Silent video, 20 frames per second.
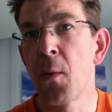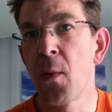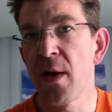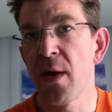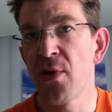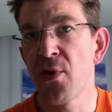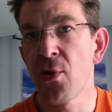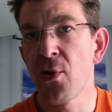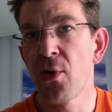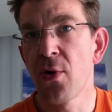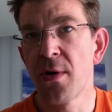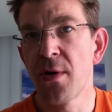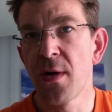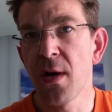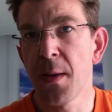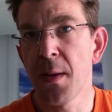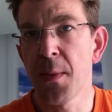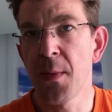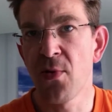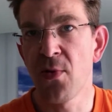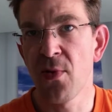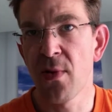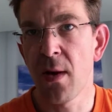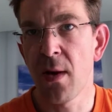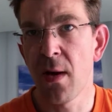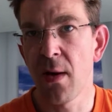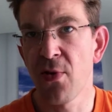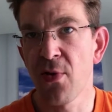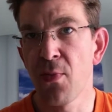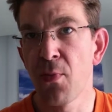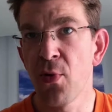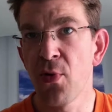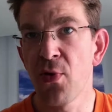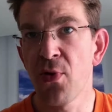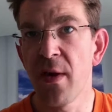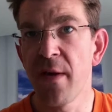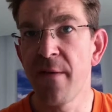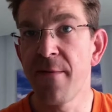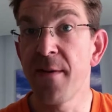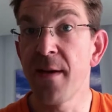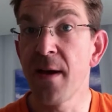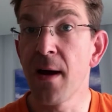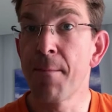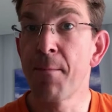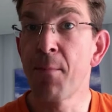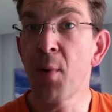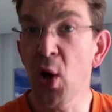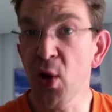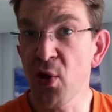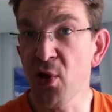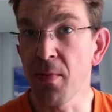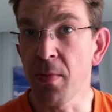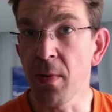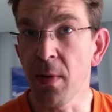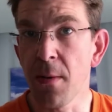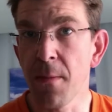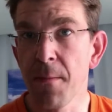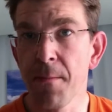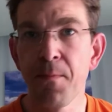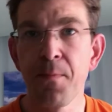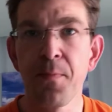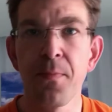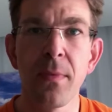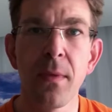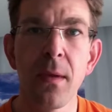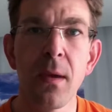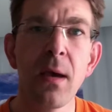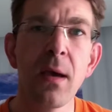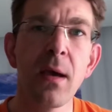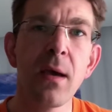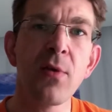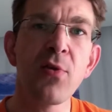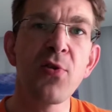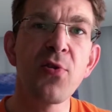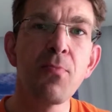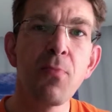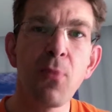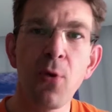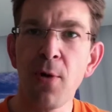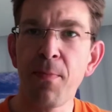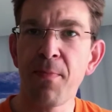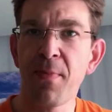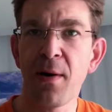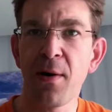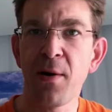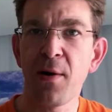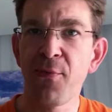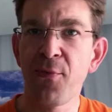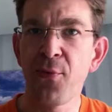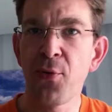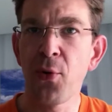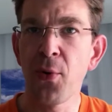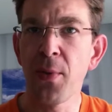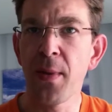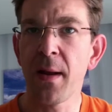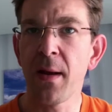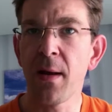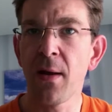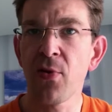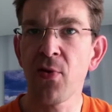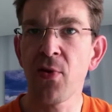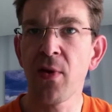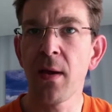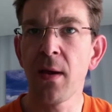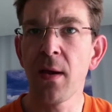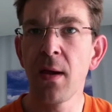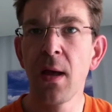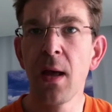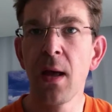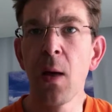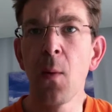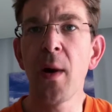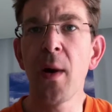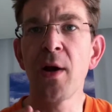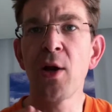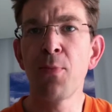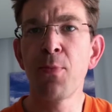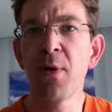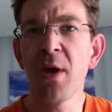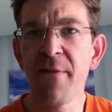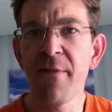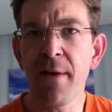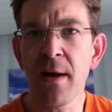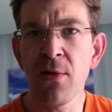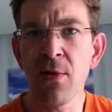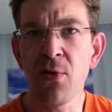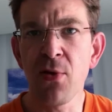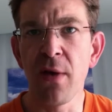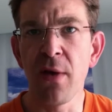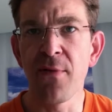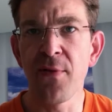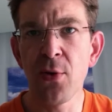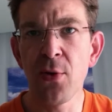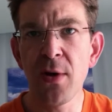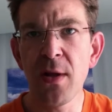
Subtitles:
ways to conduct this task more safely are possible, is more powerful than asking, why do you behave unsafe? You